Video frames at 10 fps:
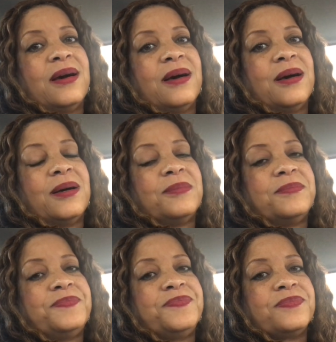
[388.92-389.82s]

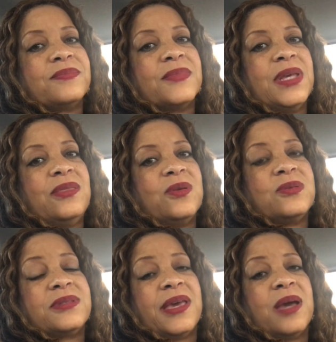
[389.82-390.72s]
Um, and
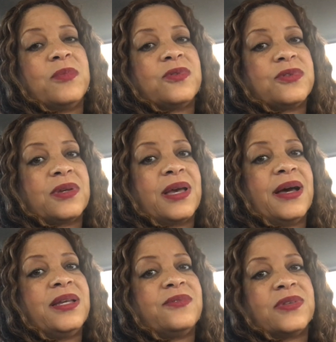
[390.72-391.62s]
those cameras are
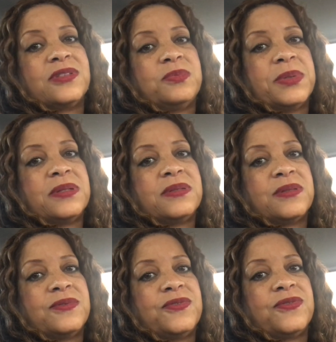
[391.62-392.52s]
kind of
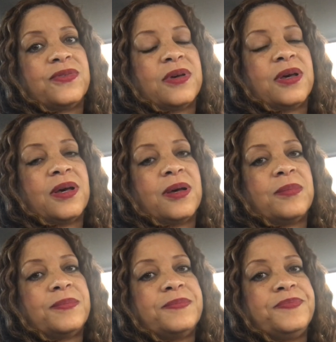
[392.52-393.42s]
expensive.
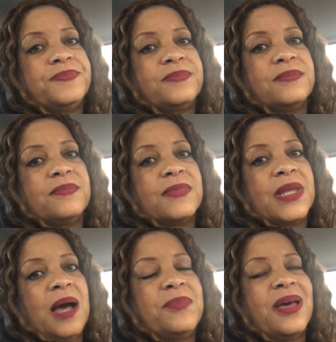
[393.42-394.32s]
Um,
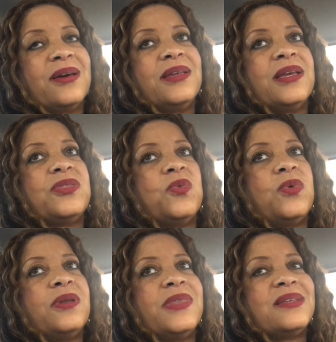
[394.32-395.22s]
I'm not going to get the
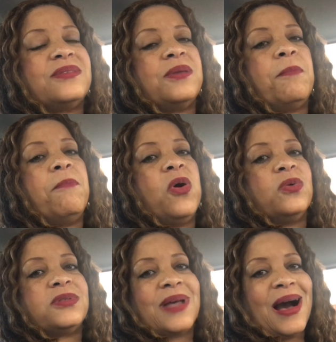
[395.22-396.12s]
one that's the
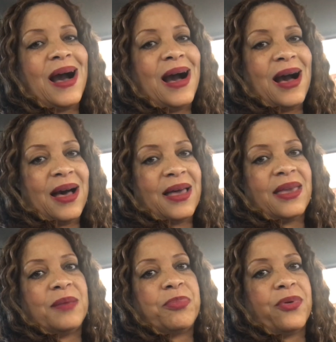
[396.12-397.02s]
most
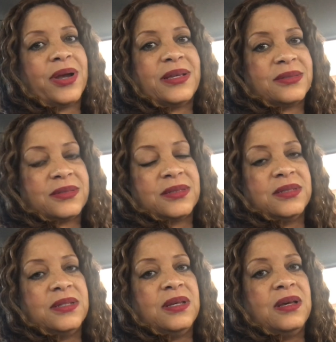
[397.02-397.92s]
high priced.
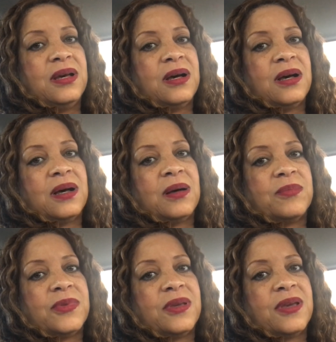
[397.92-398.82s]

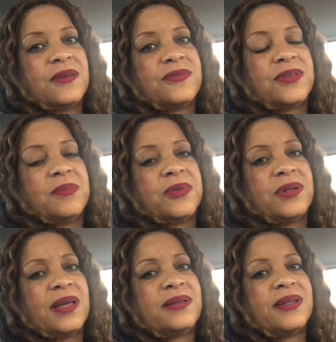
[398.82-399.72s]
Um, they have something
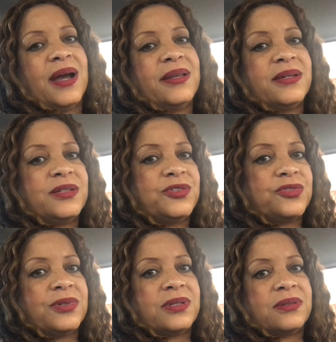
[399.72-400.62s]
like
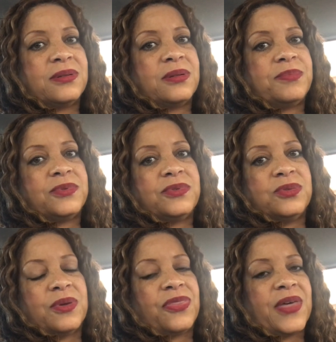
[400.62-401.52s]
900 up
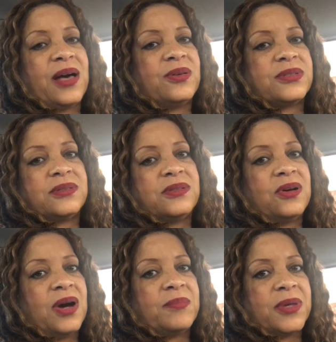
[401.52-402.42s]
to a thousand.
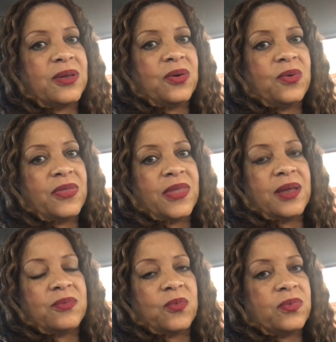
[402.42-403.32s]
No, I'm not going
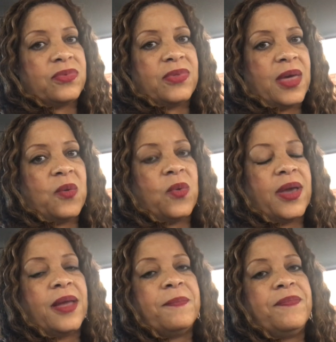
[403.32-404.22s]
that that
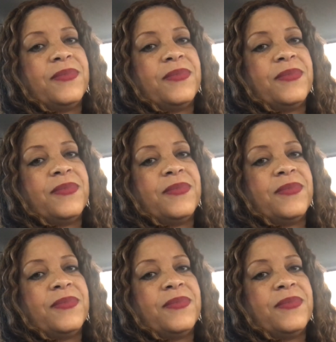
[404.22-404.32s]
way.